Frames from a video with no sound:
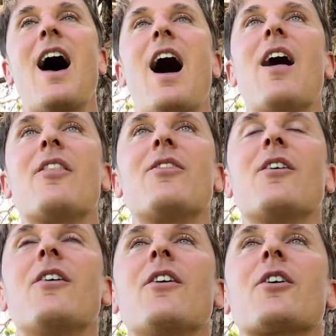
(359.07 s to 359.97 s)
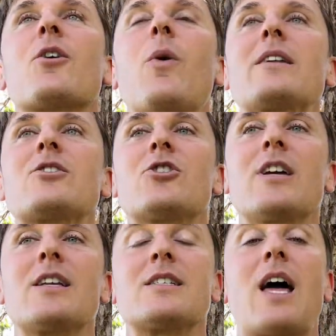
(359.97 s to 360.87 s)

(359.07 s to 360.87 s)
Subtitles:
Other questions,